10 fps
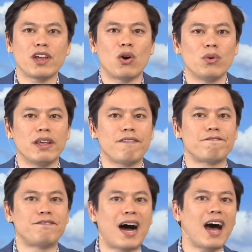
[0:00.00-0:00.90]
only
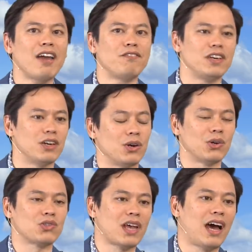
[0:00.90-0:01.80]
5
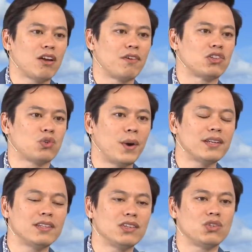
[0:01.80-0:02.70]
years out of a
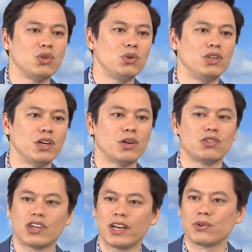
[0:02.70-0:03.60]
22-year
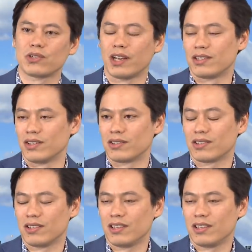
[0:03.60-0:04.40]
jail sentence.